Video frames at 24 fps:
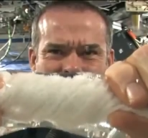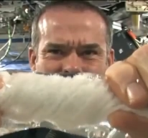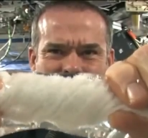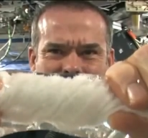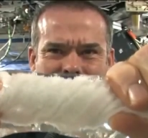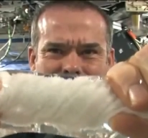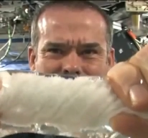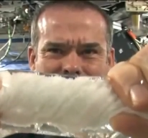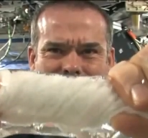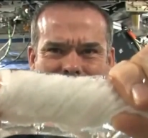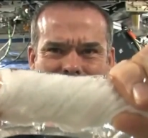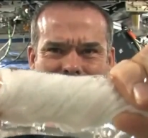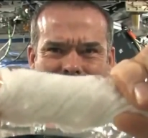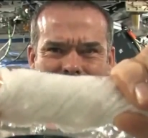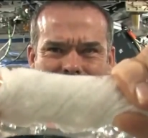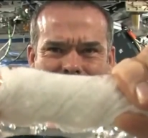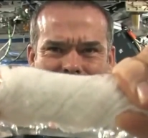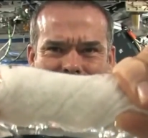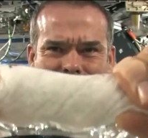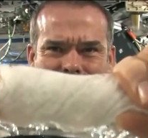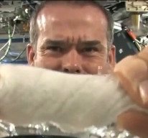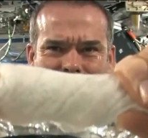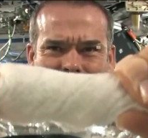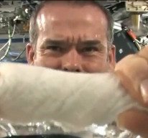
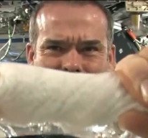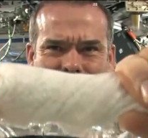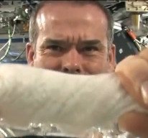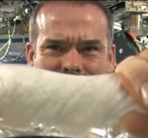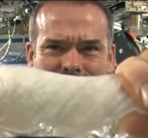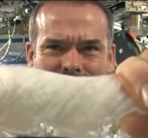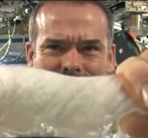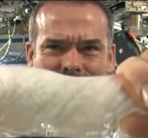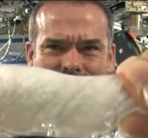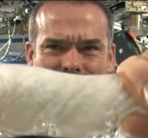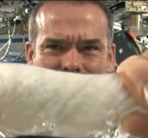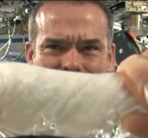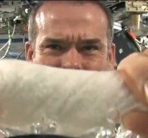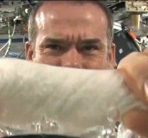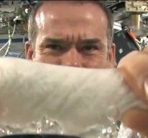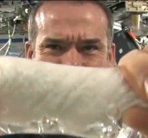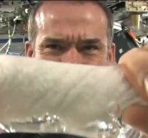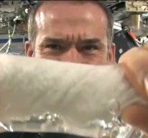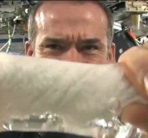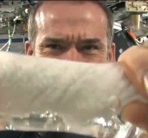[no speech]